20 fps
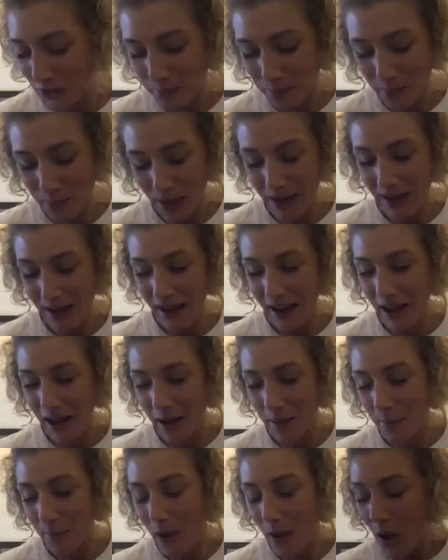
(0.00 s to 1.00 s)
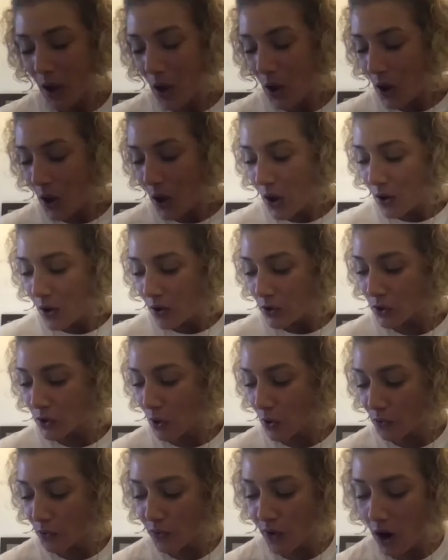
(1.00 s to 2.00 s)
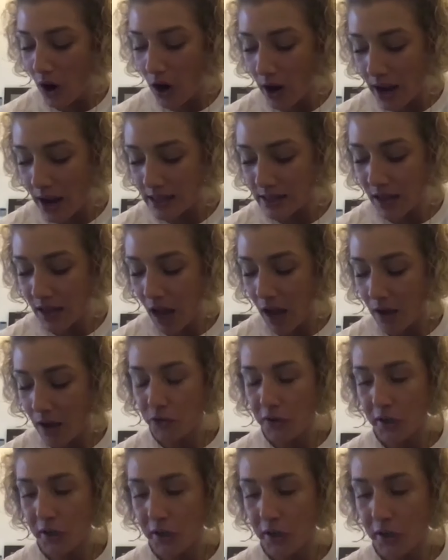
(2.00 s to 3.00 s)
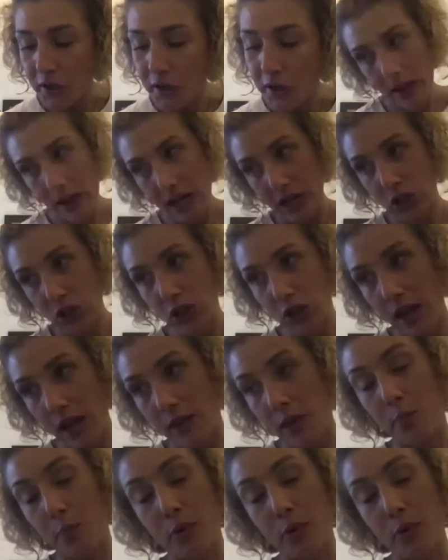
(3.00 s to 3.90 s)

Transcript: But so far as covering Croatia,